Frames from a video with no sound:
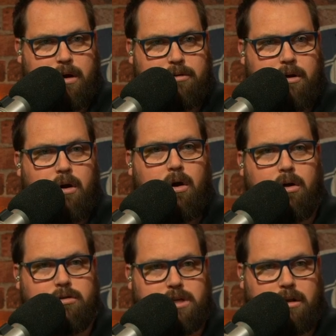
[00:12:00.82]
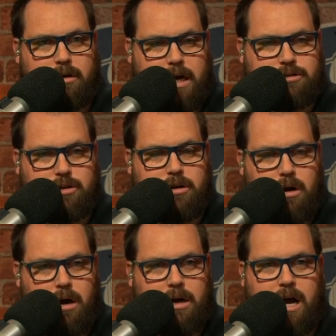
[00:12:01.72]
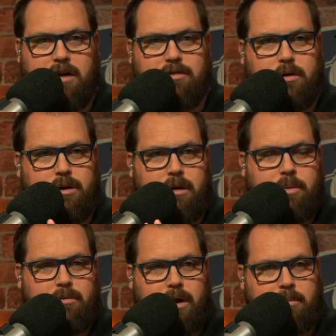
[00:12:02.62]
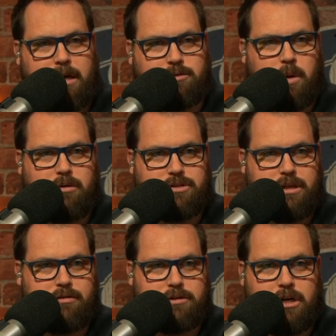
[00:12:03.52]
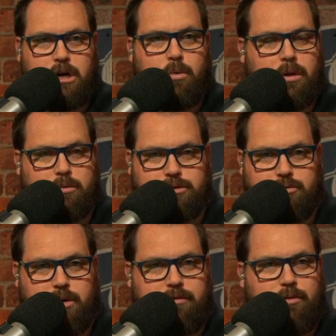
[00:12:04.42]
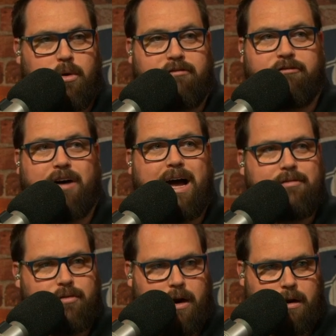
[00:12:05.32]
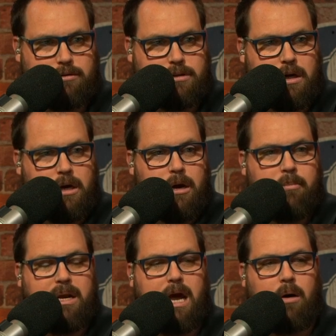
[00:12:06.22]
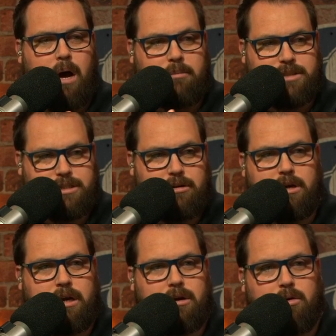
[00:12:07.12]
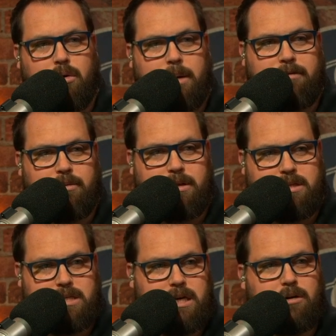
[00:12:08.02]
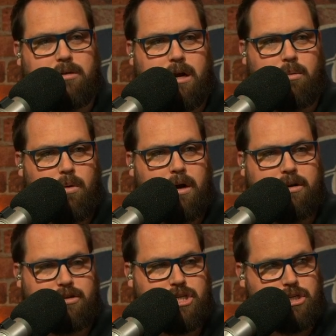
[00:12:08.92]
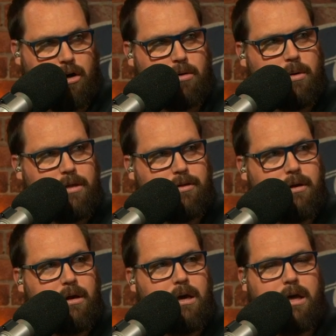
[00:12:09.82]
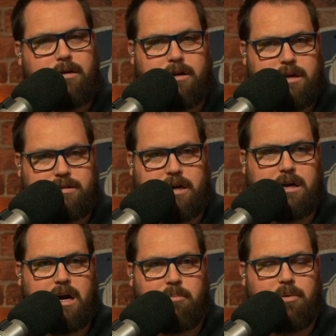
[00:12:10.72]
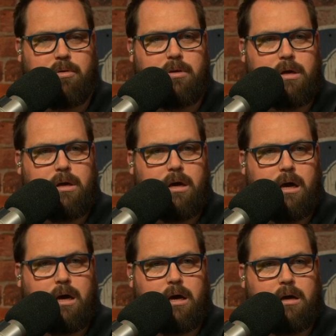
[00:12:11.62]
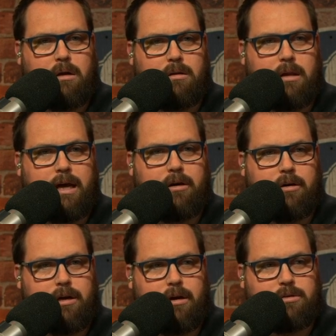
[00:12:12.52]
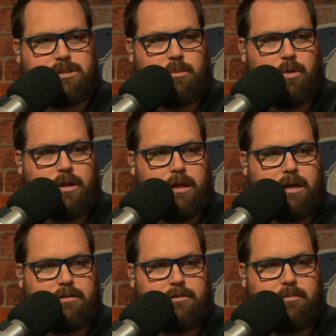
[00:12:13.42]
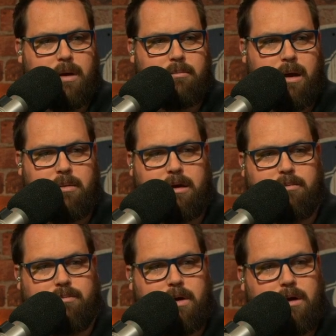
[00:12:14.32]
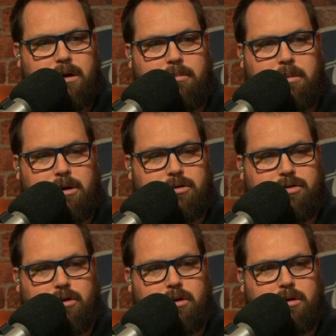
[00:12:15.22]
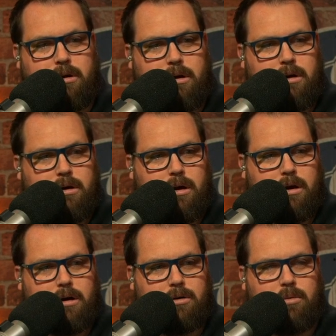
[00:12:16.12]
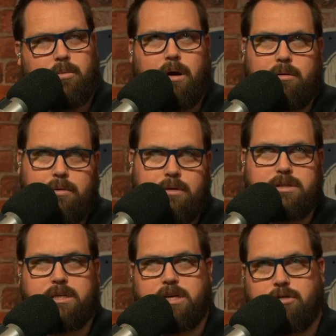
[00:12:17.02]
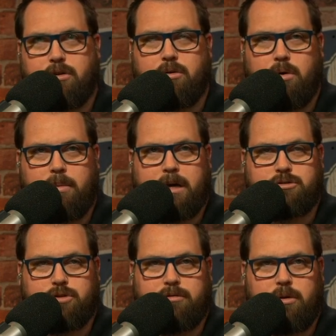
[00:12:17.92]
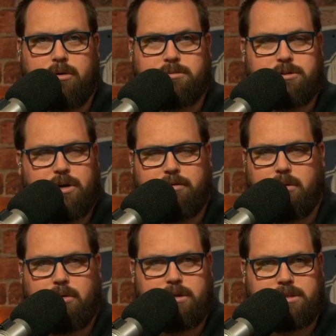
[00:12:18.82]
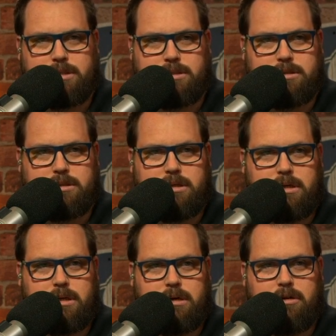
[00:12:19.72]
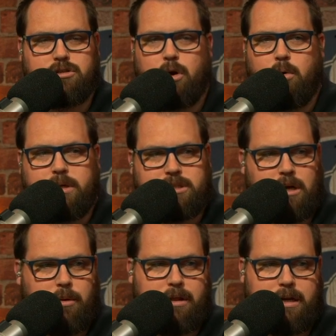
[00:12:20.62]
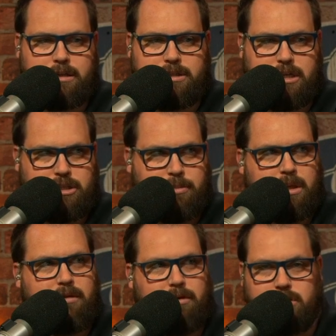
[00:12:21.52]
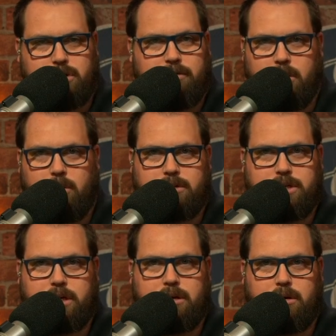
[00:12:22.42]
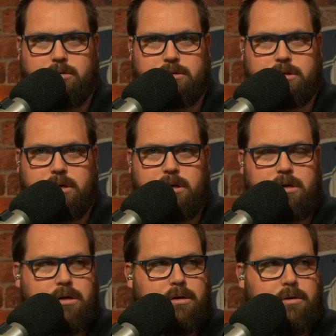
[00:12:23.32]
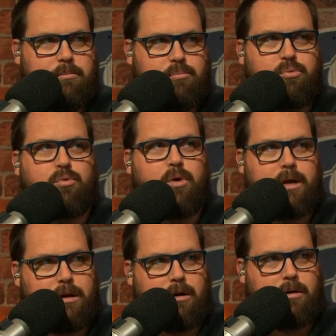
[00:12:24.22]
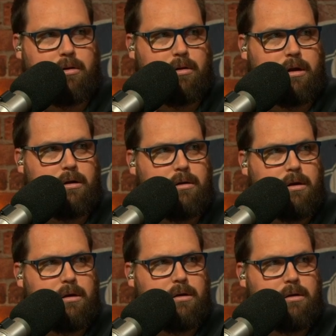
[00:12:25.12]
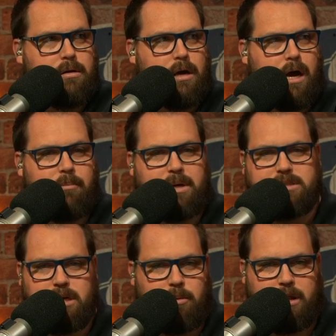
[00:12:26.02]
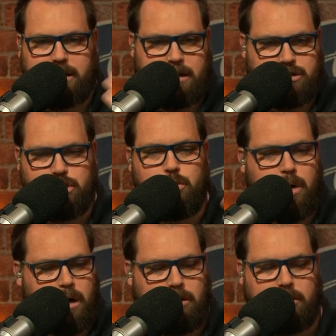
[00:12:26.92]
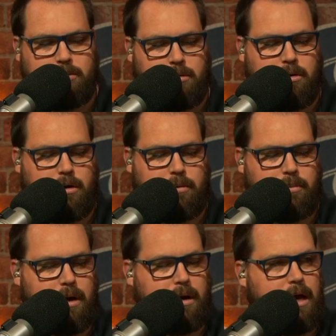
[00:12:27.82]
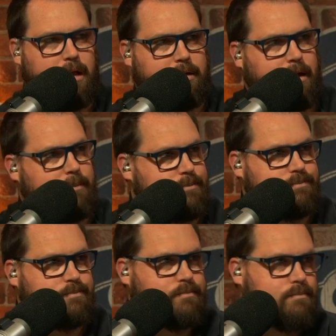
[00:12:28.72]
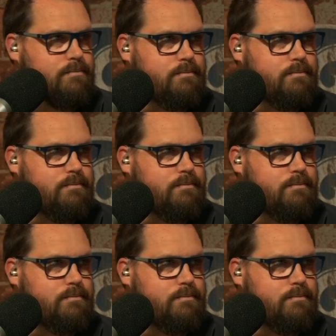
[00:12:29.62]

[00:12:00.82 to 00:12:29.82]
with. All those other guys are gone. I've loaded up on running backs, wide receivers, whether it was three, four, five rounds but now I'm still getting a quarterback from the tier that I wanted to start with, and then you're going to take a couple uh, later. You know, someone that maybe maybe your third. Uh, well, I was going to say third quarterback's Trevor Lawrence, but Trevor Lawrence is there's always someone that is such a believer in Trevor Lawrence that he goes pretty darn early. Uh, but someone like that, Tua or or a, a guy like that. What